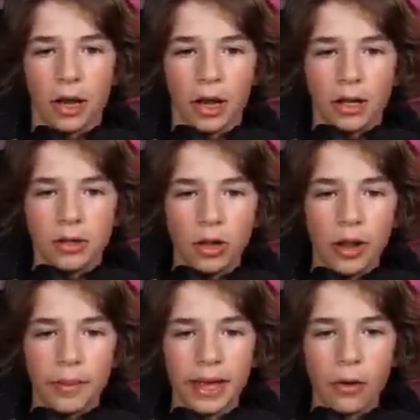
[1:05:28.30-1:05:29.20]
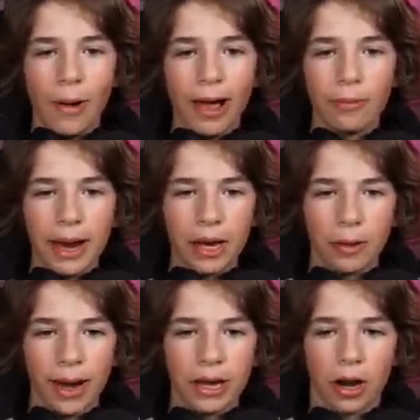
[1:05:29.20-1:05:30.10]
Don't let him get away! Right here,
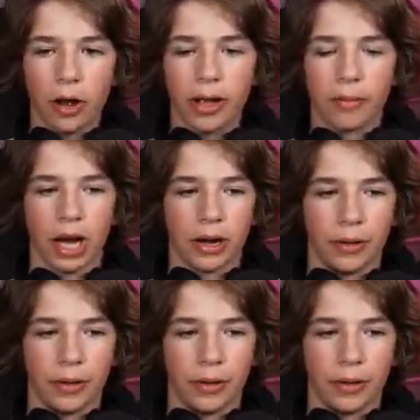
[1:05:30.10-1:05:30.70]
right here! Okay, we got him.